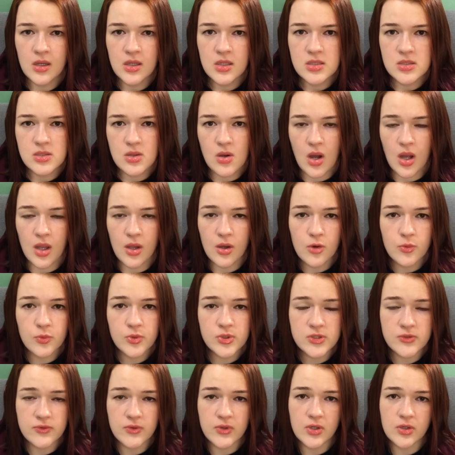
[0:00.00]
So I hope
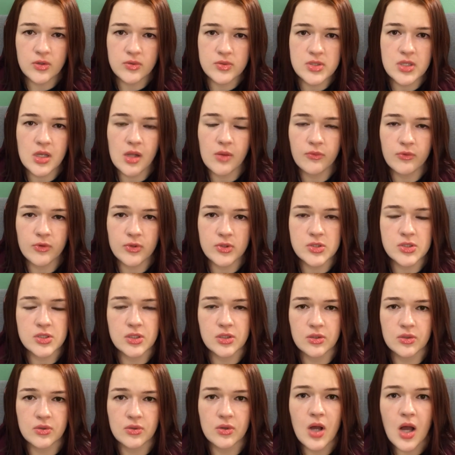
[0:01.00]
this video was helpful to
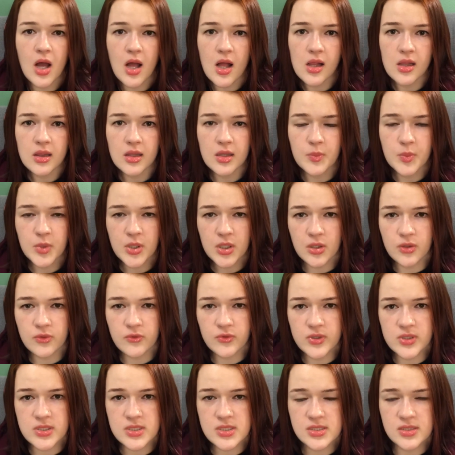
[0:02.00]
you. Let me know if
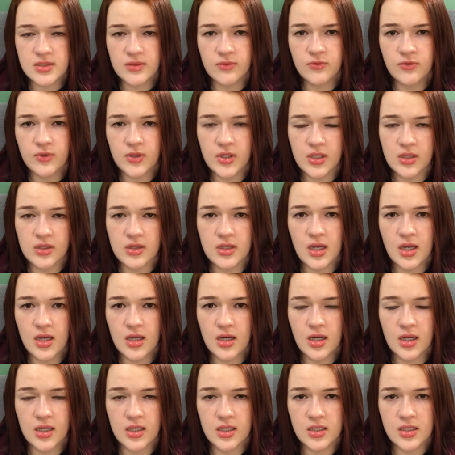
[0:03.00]
there's something
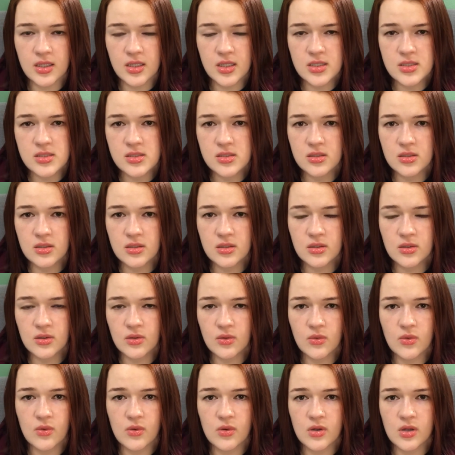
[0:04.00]
that I can answer,
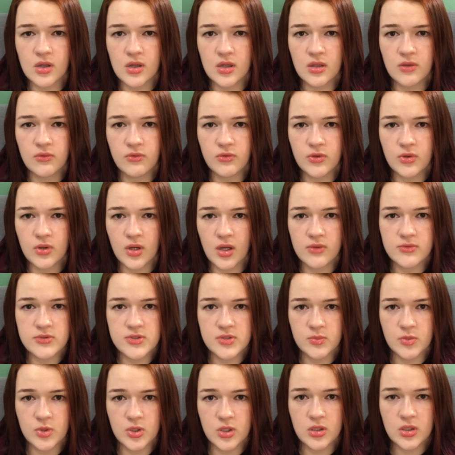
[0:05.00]
or if you have
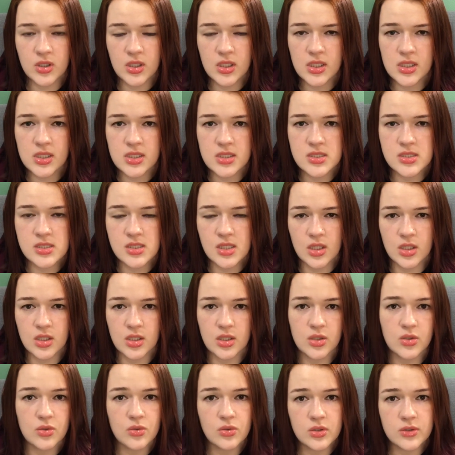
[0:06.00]
some ingredients that
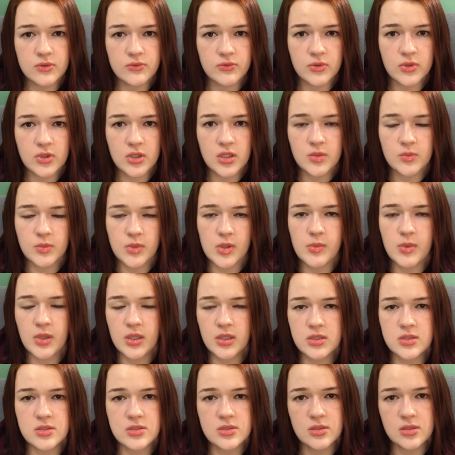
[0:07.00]
you avoid. Maybe I
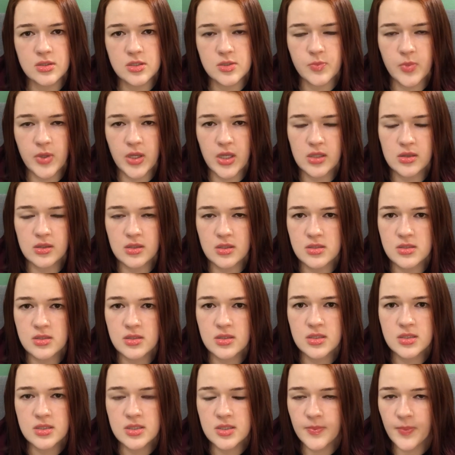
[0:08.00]
need to expand this
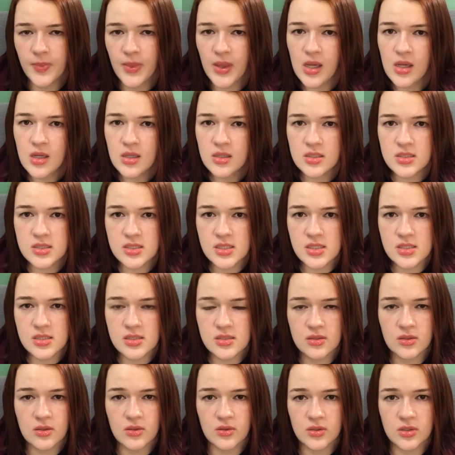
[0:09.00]
list. This
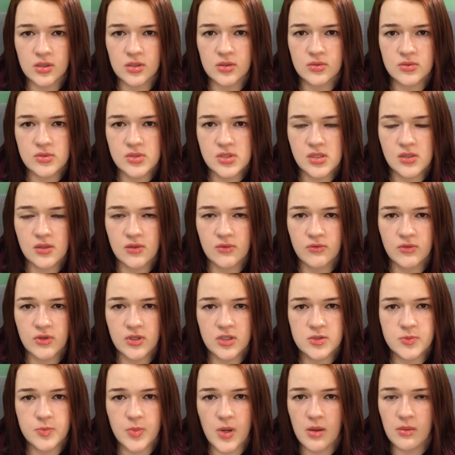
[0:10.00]
isn't all inclusive.
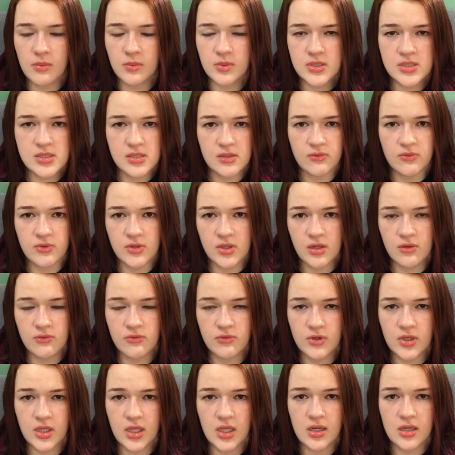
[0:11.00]
There's probably something I'm
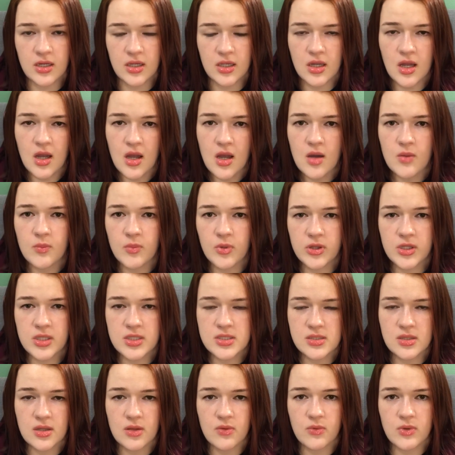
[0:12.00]
forgetting, but
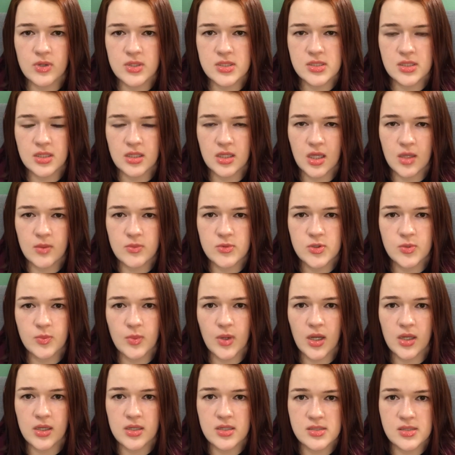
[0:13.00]
these are the ones that came to
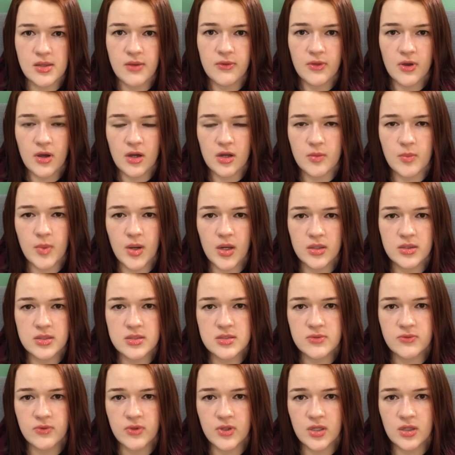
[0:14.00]
mind as I thought about
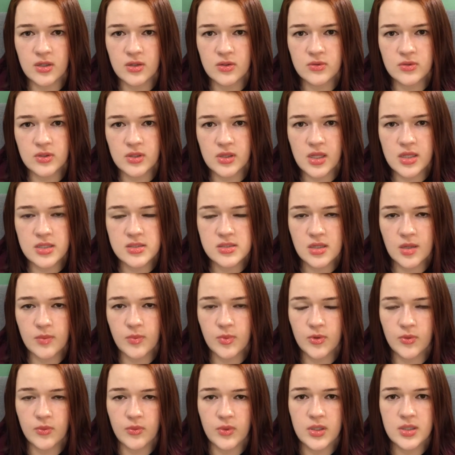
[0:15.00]
this video in the last
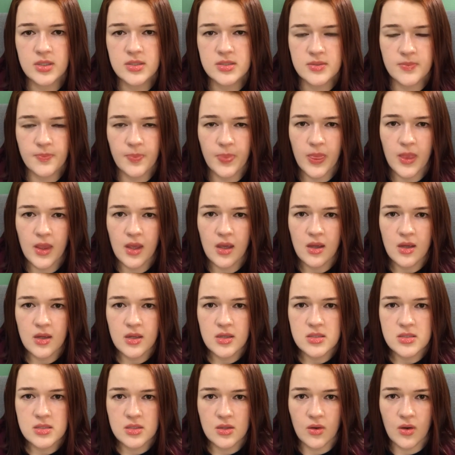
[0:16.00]
couple of weeks.
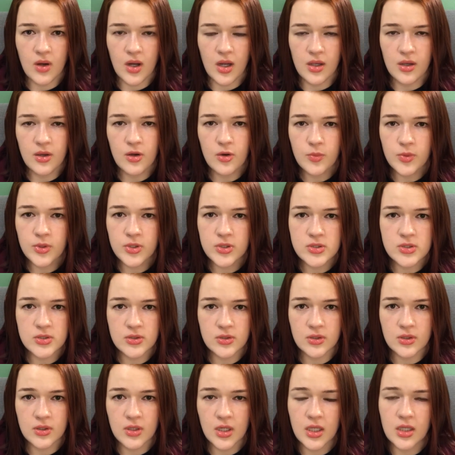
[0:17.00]
So I hope you're
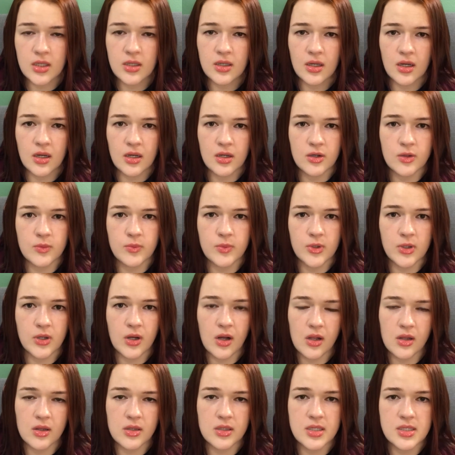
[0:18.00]
doing great. I hope your
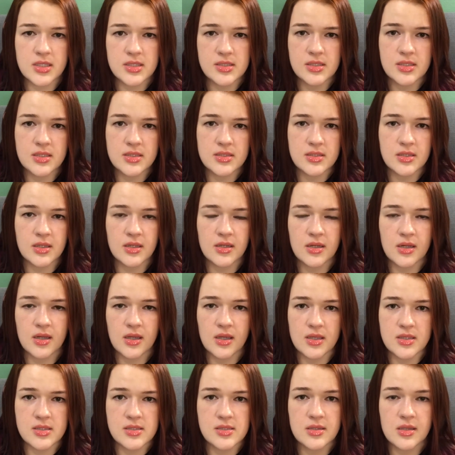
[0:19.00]
holiday season
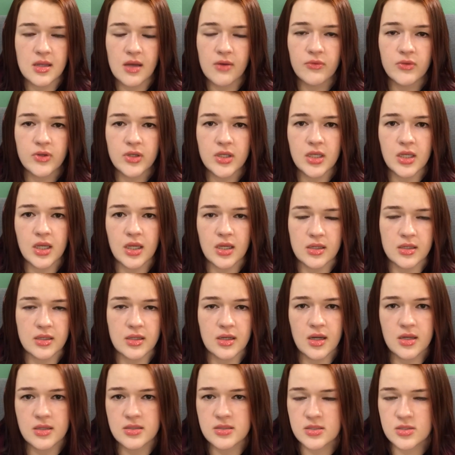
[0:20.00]
is lovely and
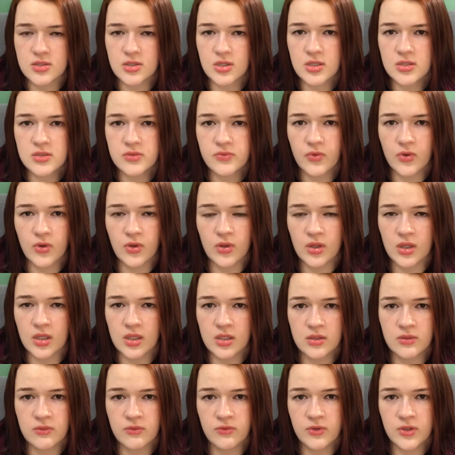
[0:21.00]
non-stressful
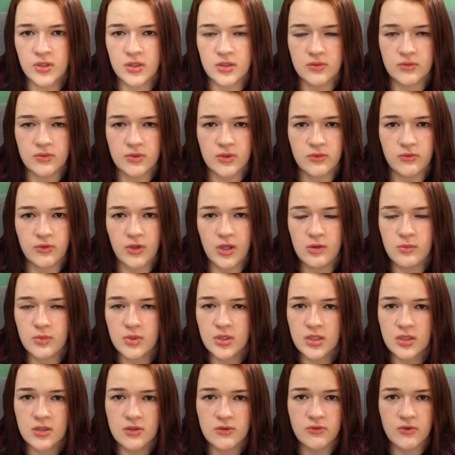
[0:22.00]
and filled with
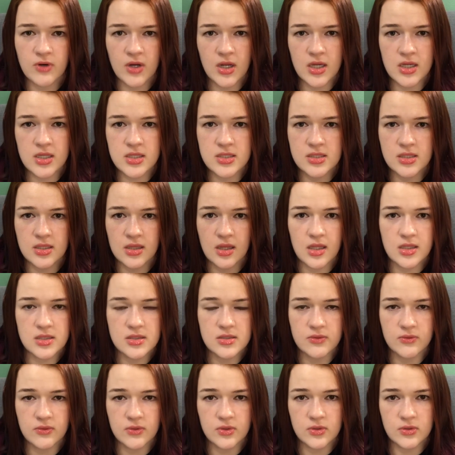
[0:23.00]
family and friends and
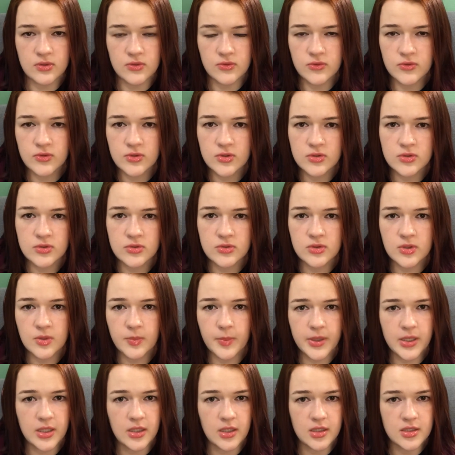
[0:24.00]
lots of good food,
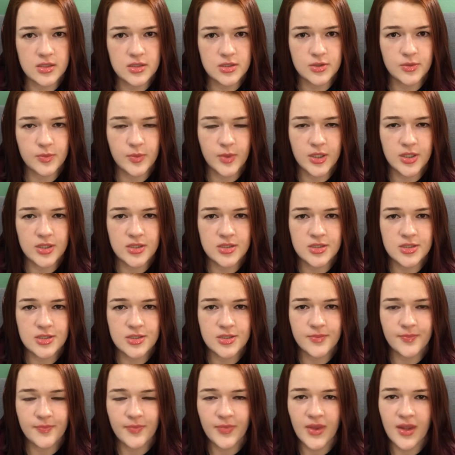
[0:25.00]
but not too
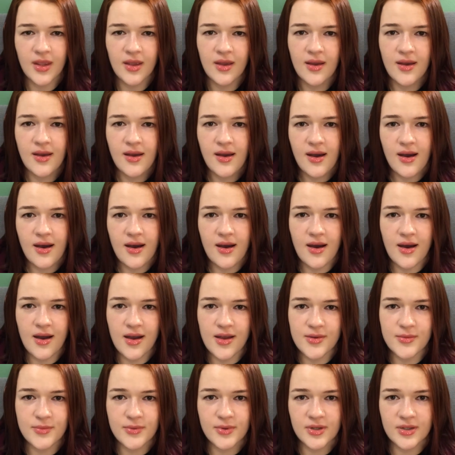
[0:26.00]
much.
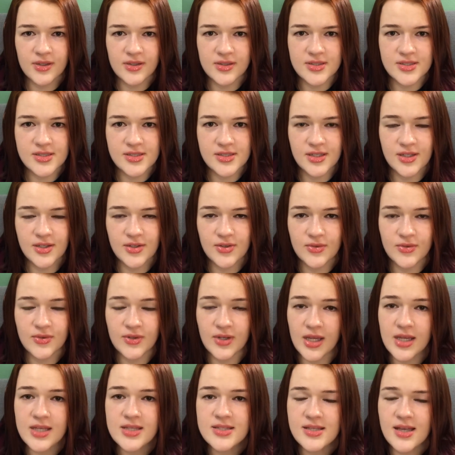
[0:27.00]
I will see you
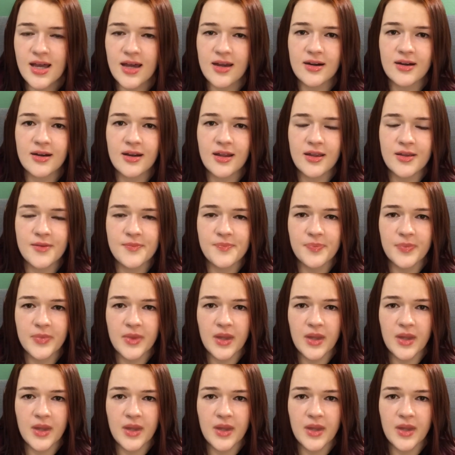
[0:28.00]
next Saturday.